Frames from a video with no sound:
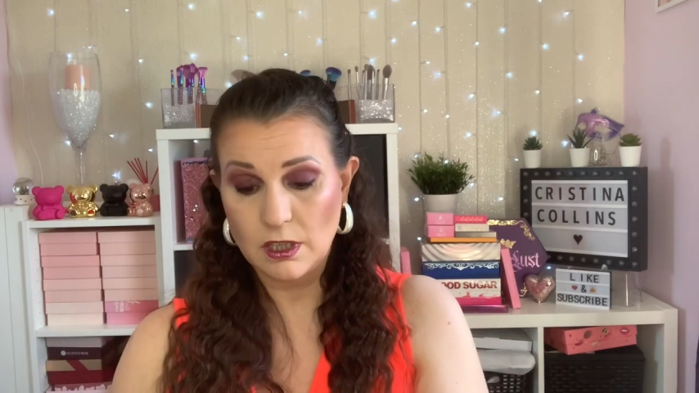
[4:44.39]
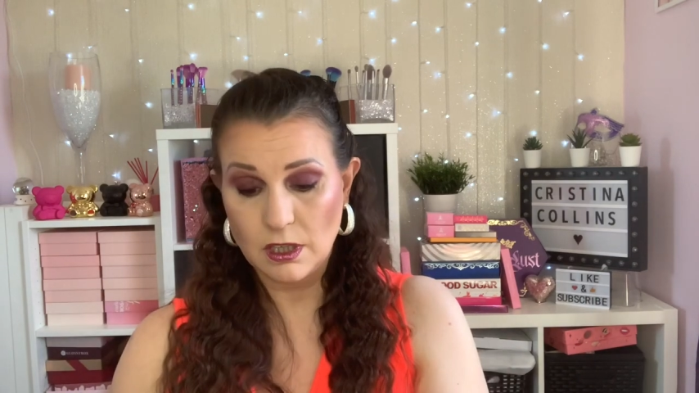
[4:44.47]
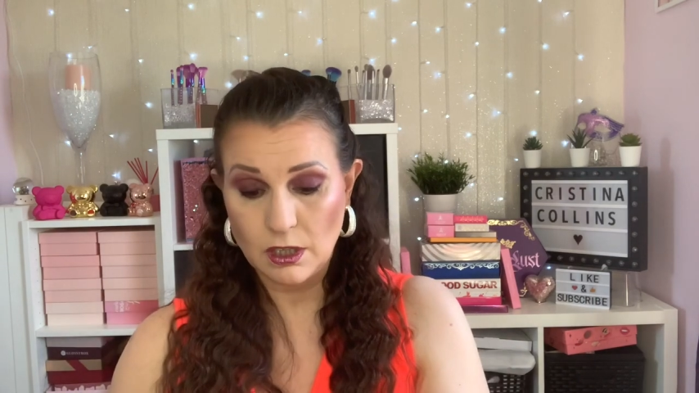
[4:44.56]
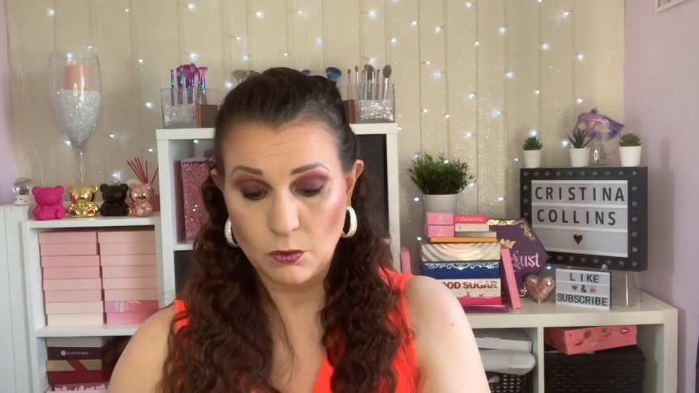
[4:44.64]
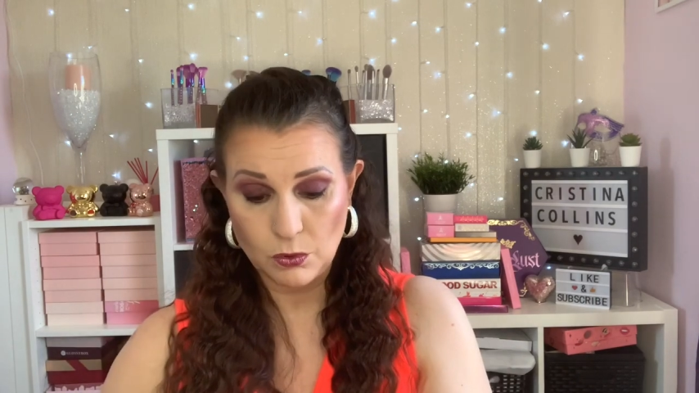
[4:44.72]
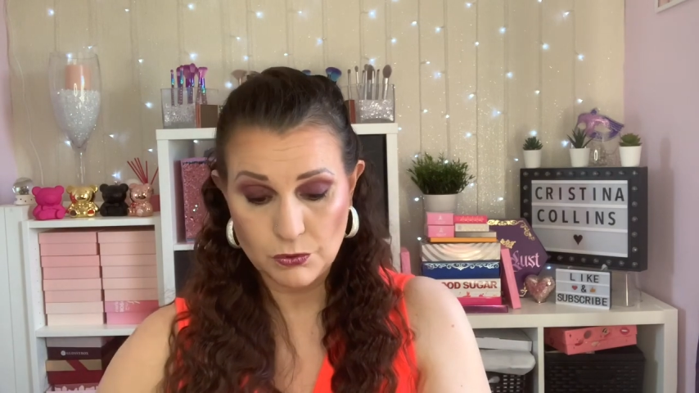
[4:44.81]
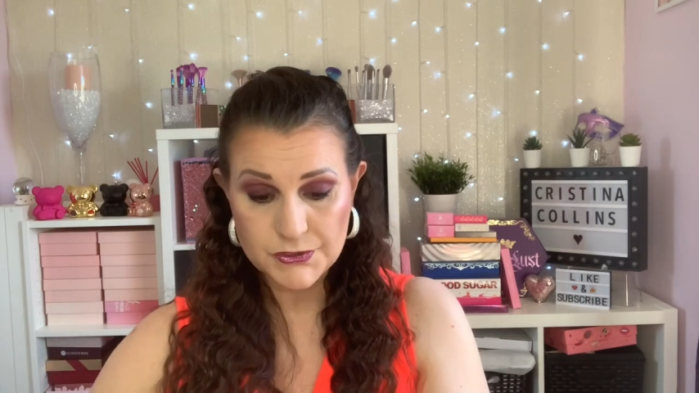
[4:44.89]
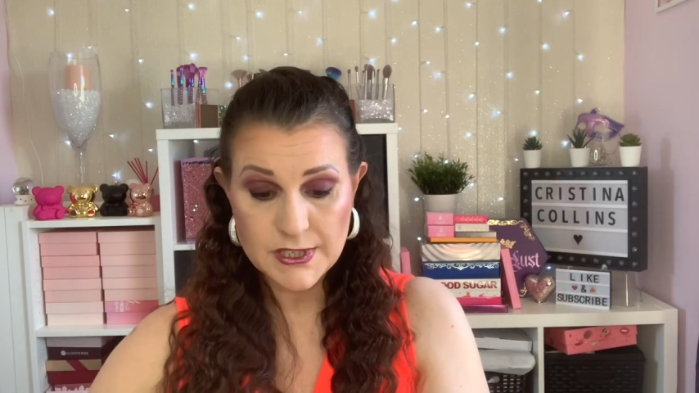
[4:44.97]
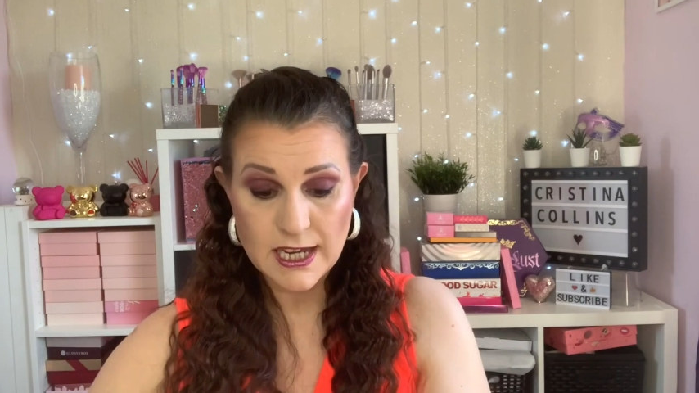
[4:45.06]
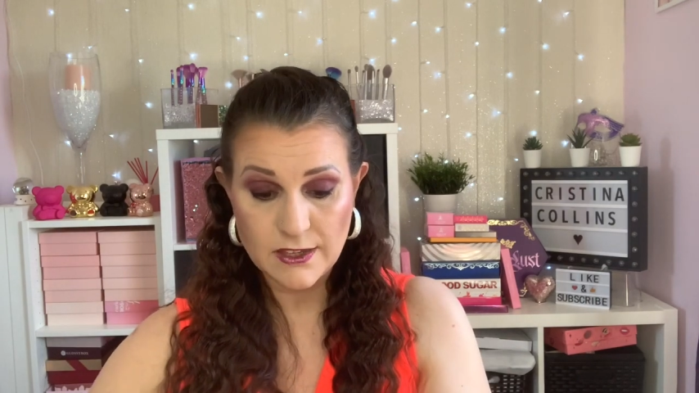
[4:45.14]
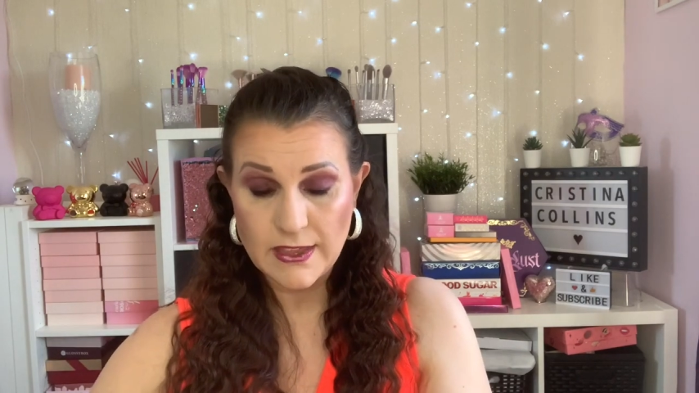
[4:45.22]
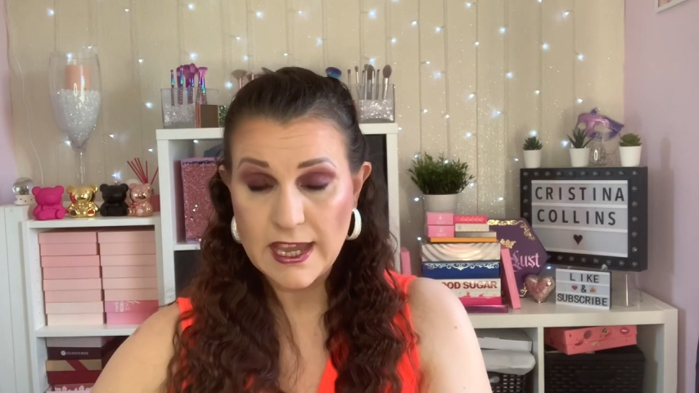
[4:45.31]
I will
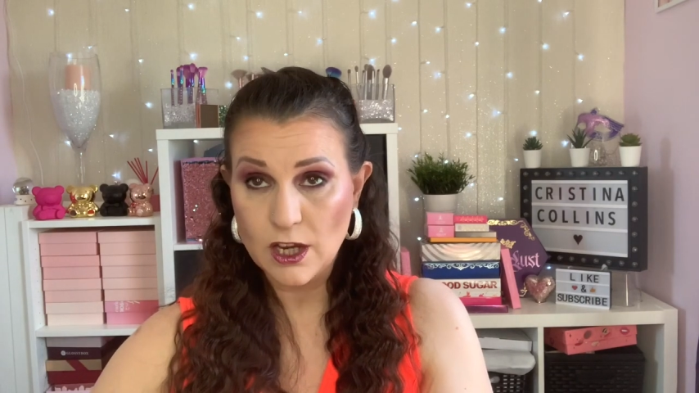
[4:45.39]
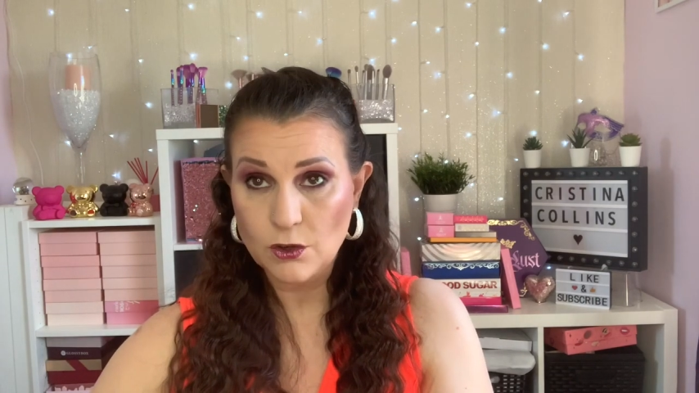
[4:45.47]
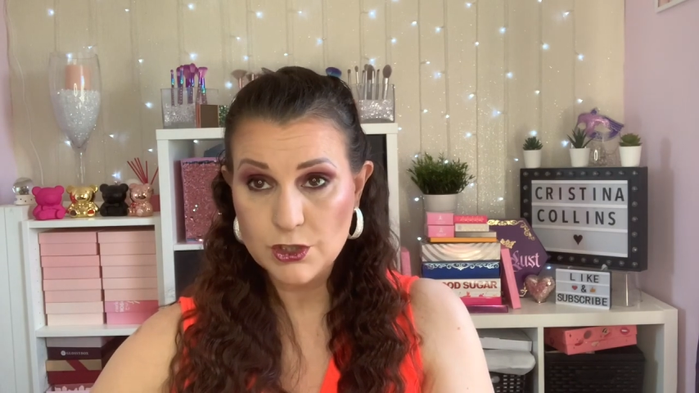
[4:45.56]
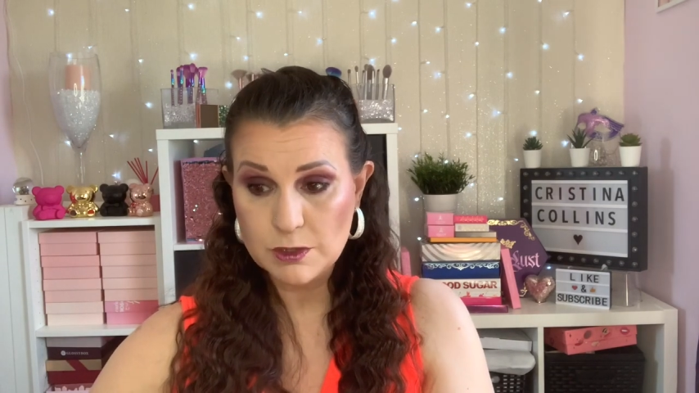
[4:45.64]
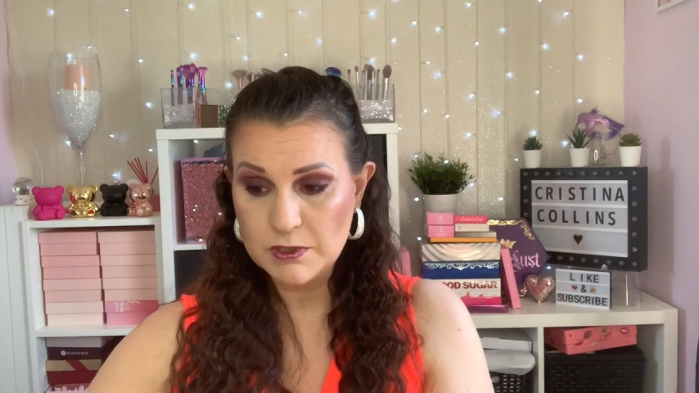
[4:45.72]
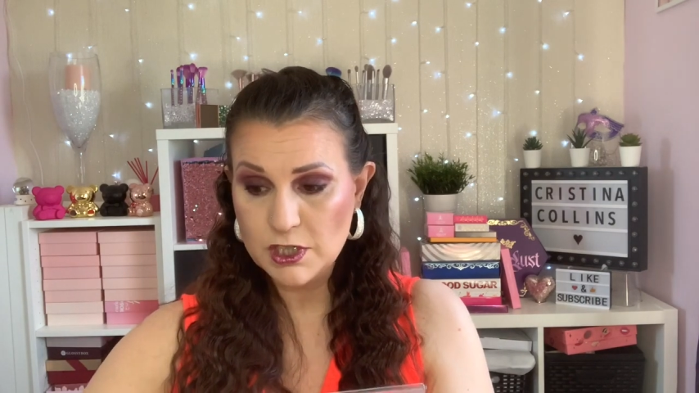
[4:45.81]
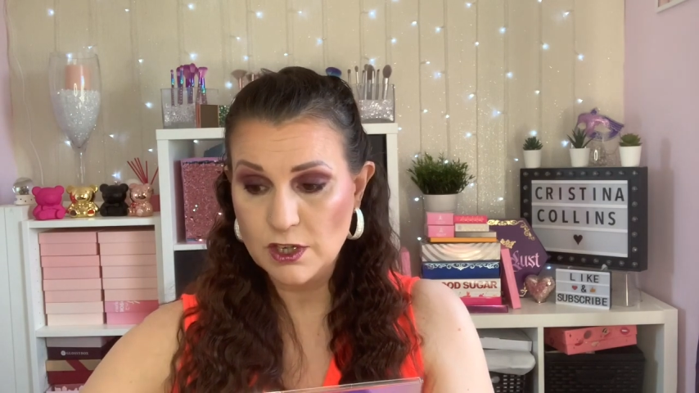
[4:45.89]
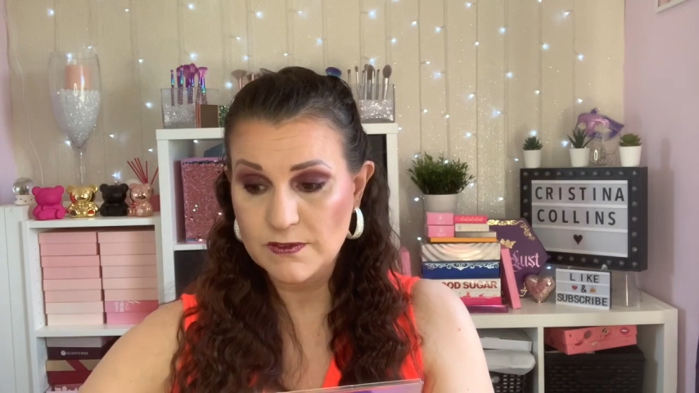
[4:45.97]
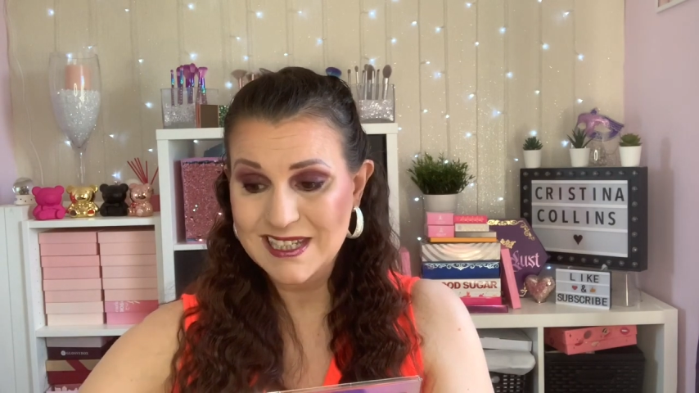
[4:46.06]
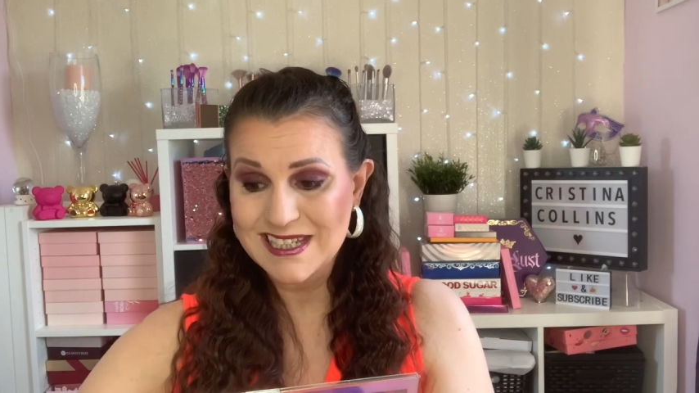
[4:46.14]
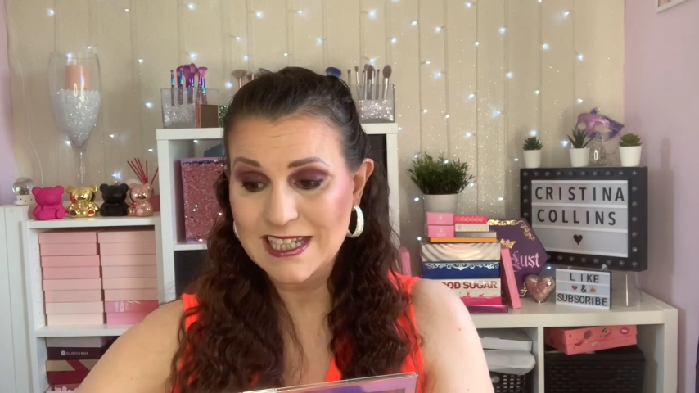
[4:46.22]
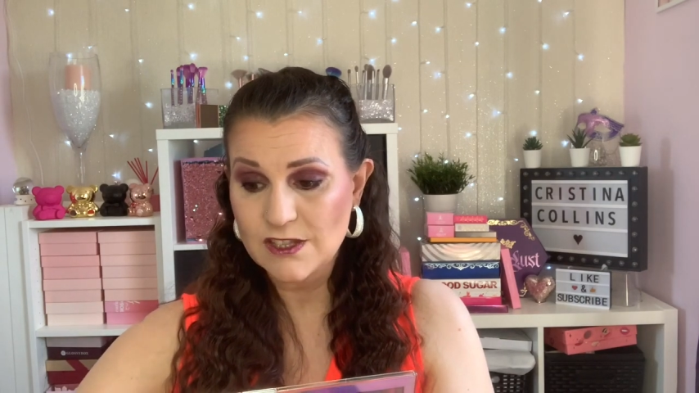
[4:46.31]
say their customer
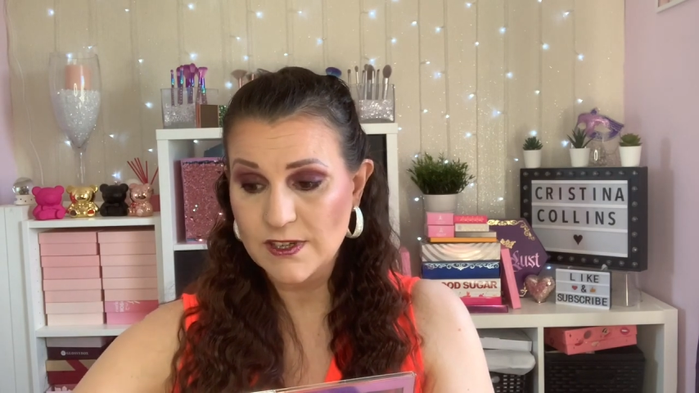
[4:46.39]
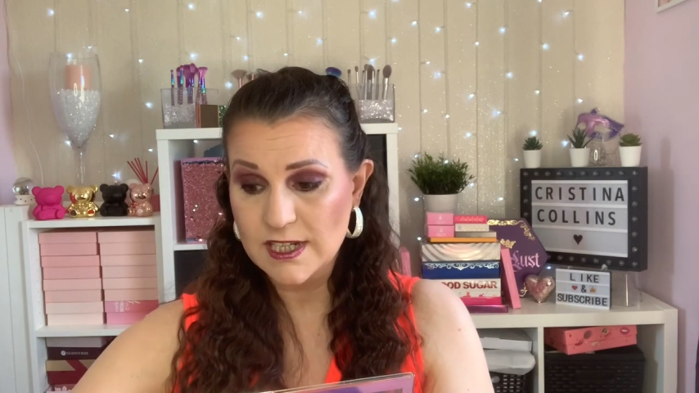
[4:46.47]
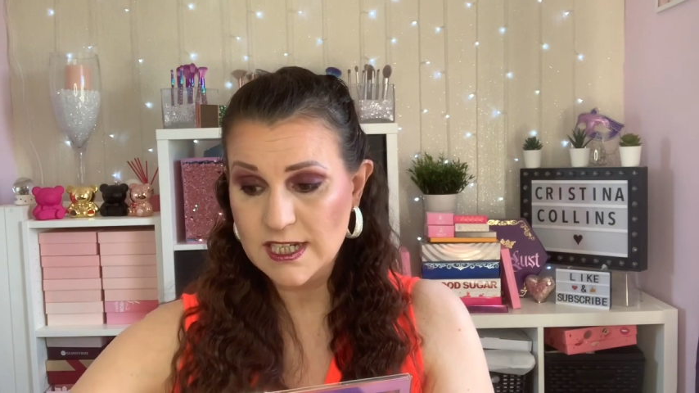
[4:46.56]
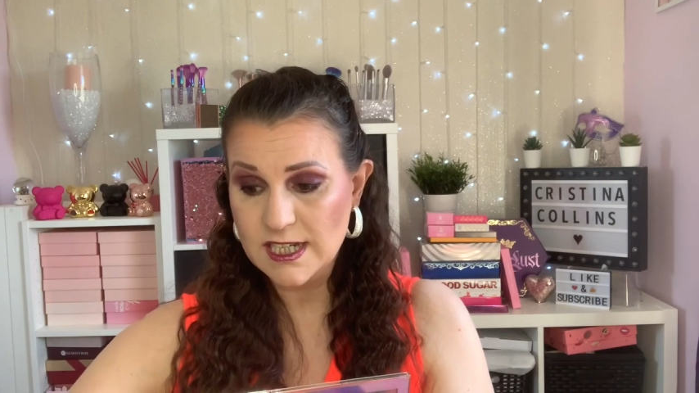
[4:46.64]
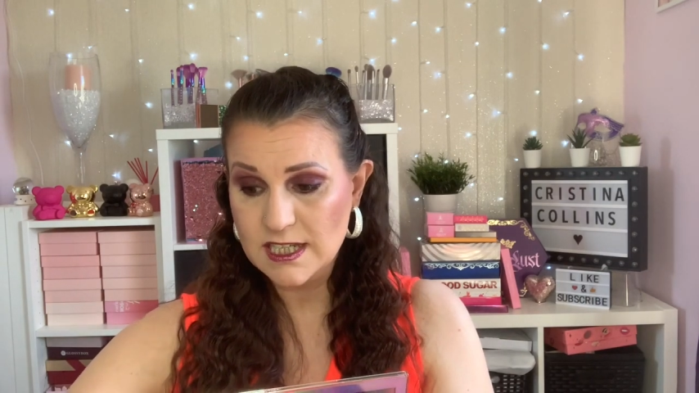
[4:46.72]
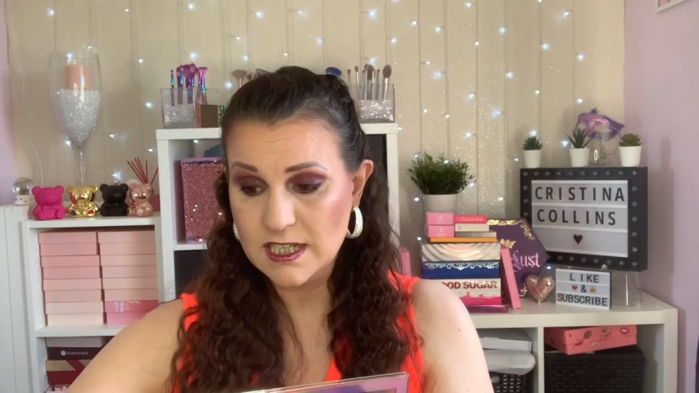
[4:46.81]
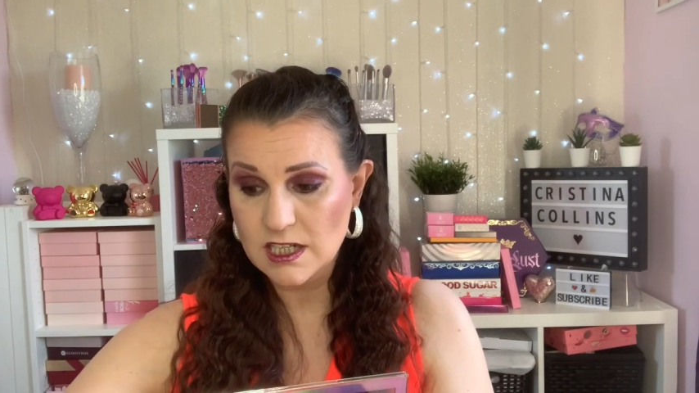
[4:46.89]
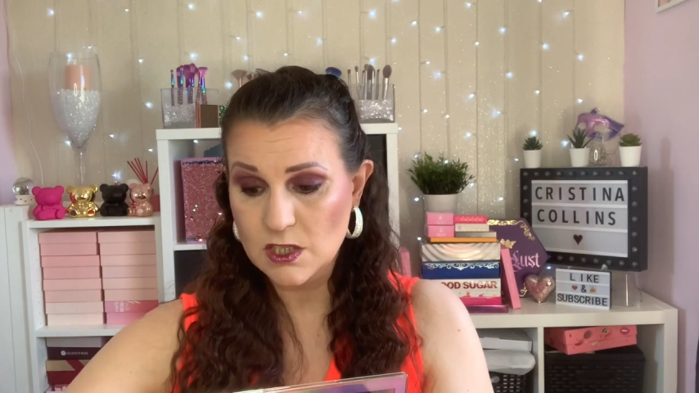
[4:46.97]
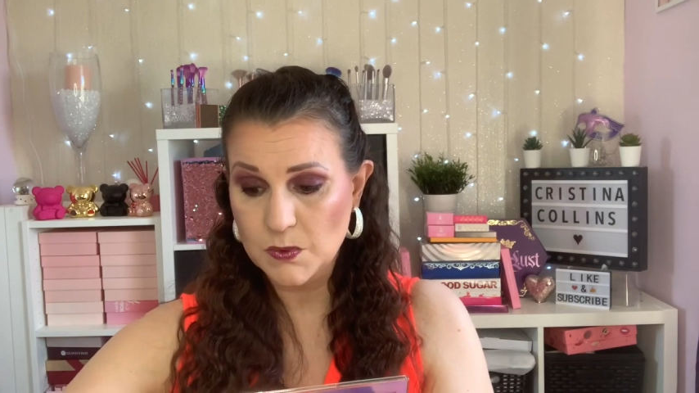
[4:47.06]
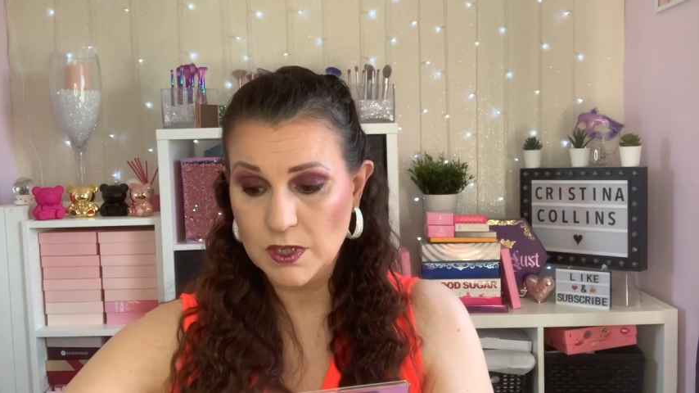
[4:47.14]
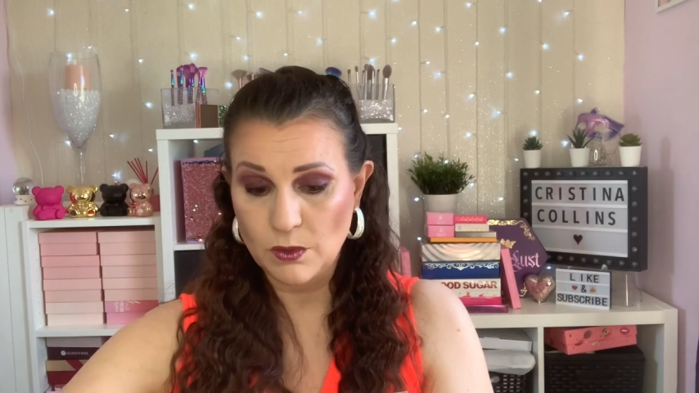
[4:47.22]
services is fantastic as well.